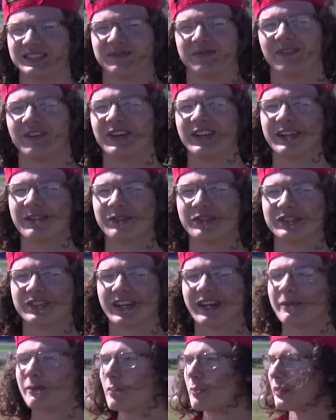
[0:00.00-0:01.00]
fun every
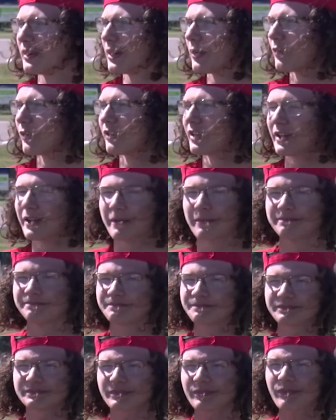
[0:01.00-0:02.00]
time when we go to,
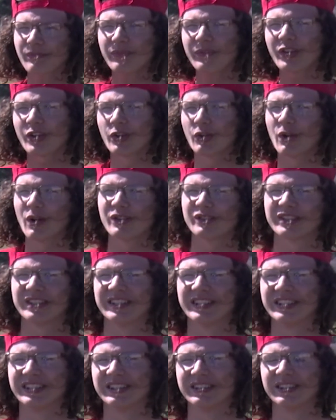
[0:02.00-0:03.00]
we go out to
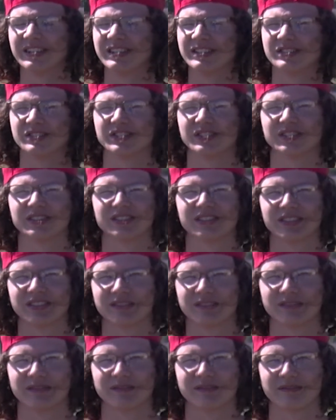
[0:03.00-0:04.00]
eat. It's
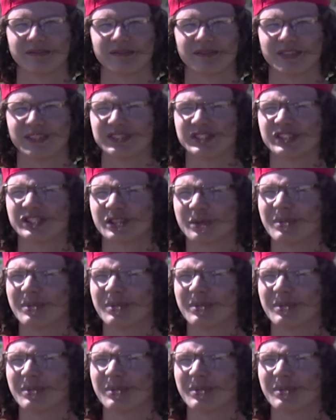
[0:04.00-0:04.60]
just a